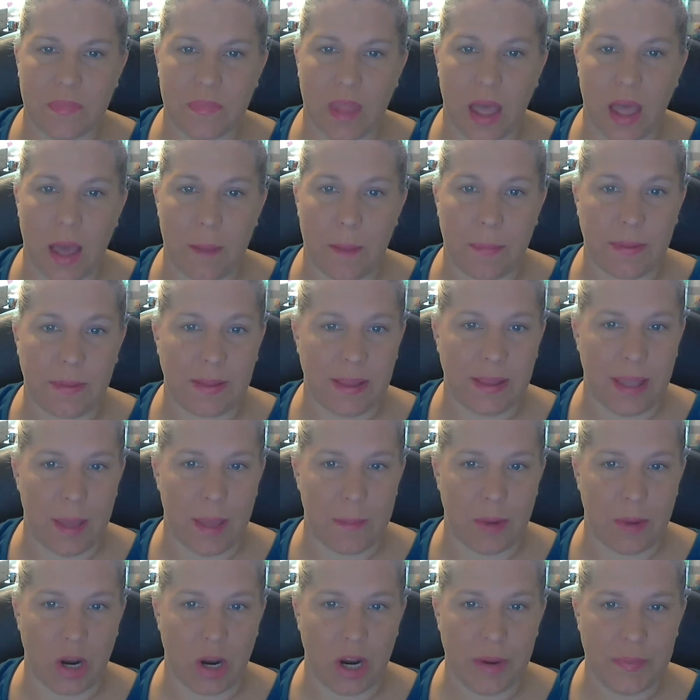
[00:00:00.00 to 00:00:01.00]
a
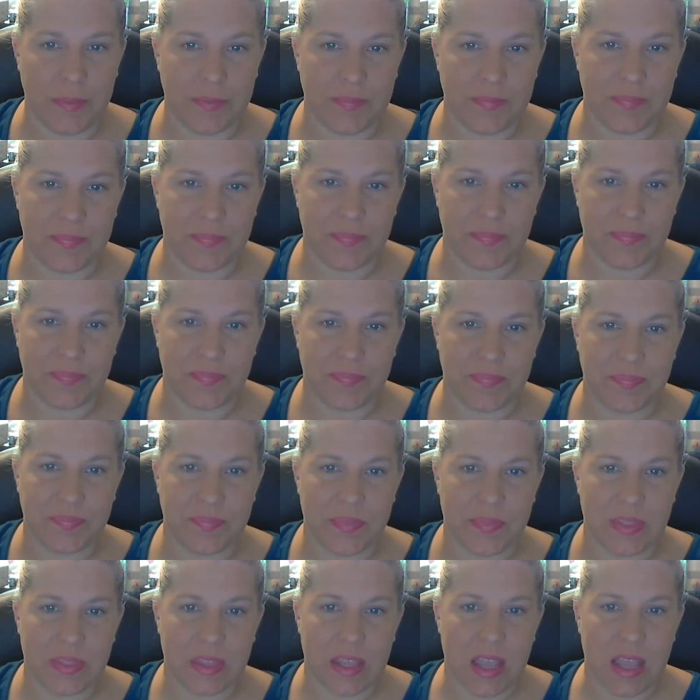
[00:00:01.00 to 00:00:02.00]
plumber,
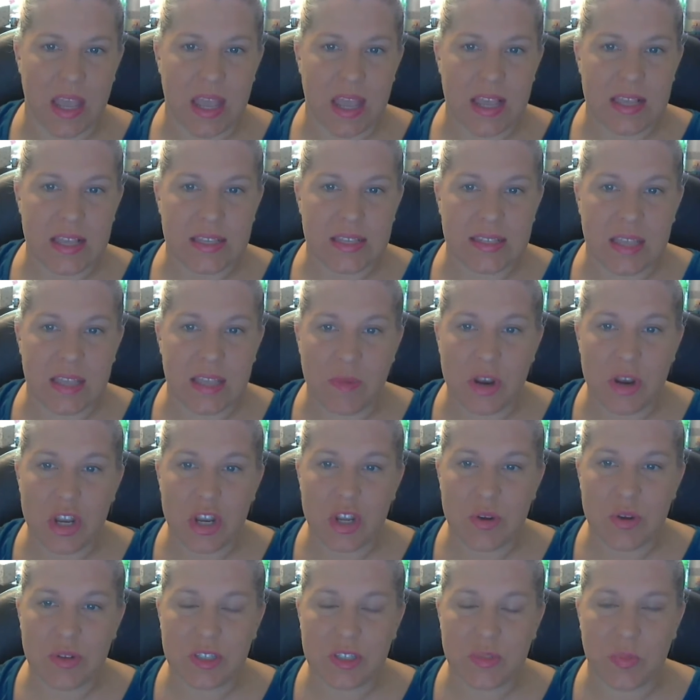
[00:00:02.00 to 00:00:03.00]
someone
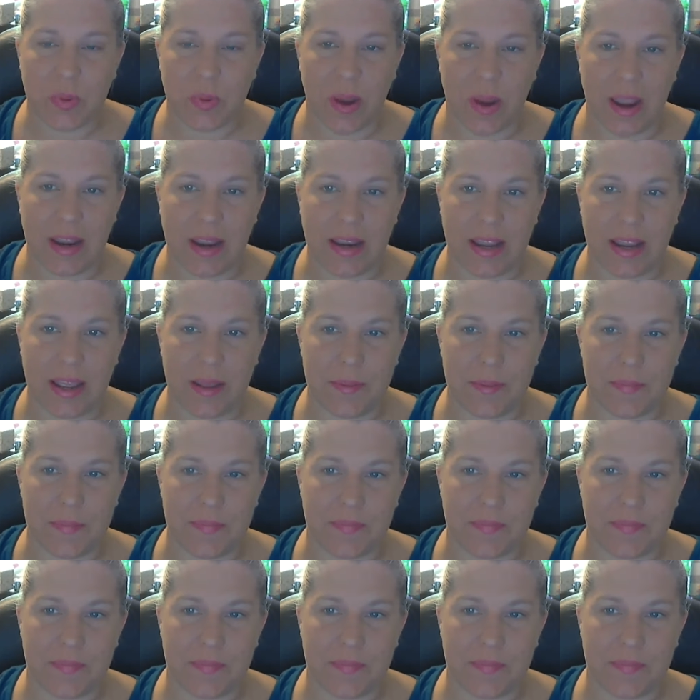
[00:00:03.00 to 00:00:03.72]
who is pregnant.